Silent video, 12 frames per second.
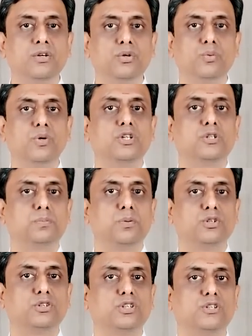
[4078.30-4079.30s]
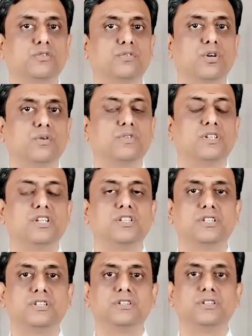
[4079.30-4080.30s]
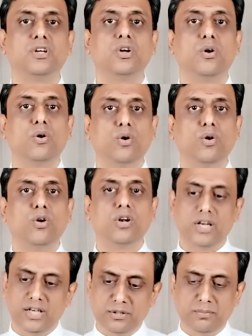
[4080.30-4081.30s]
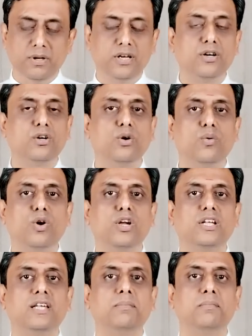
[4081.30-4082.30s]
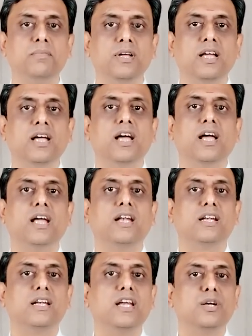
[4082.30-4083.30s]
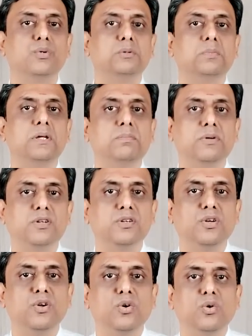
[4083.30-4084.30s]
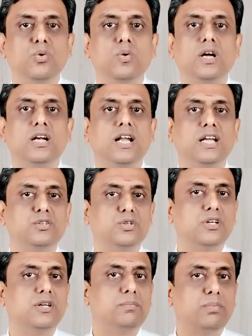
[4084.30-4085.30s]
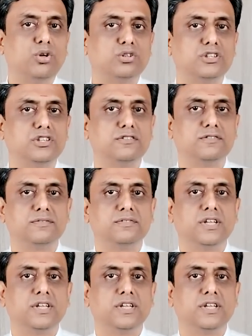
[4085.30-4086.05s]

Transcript: towards positive conversations, or it's better to avoid them and relate with people who are naturally positive.